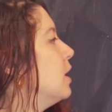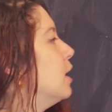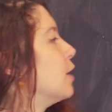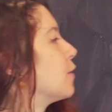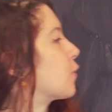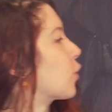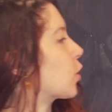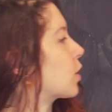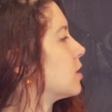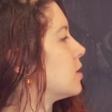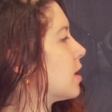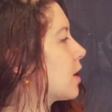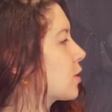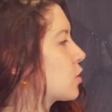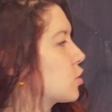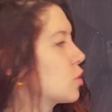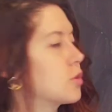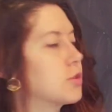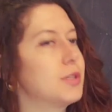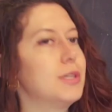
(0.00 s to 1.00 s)
For
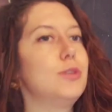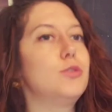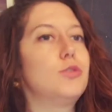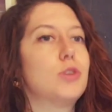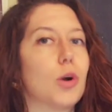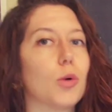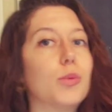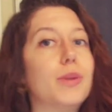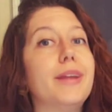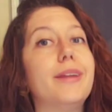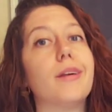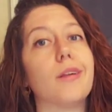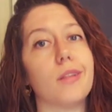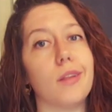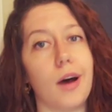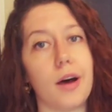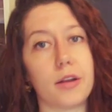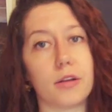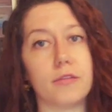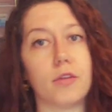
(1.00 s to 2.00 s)
conductors, you don't need a
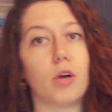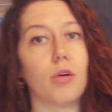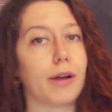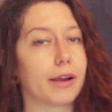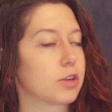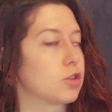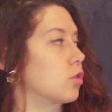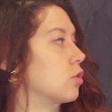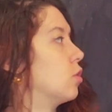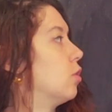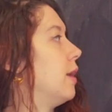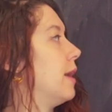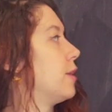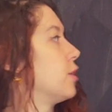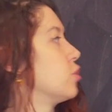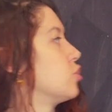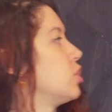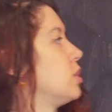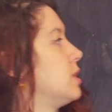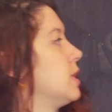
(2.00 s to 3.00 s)
lot of electrical
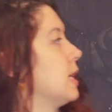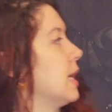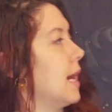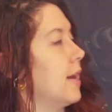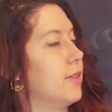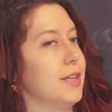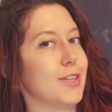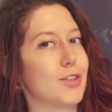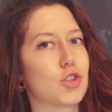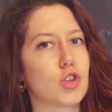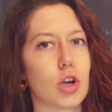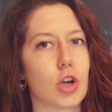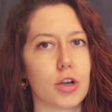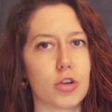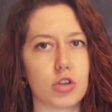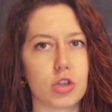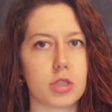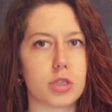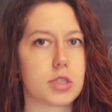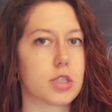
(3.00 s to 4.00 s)
energy to get these
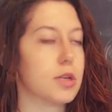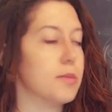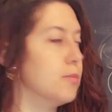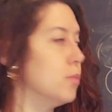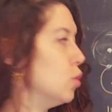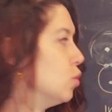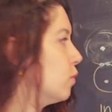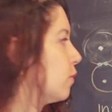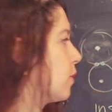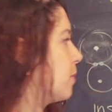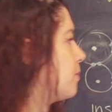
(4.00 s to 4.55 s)
charges to move.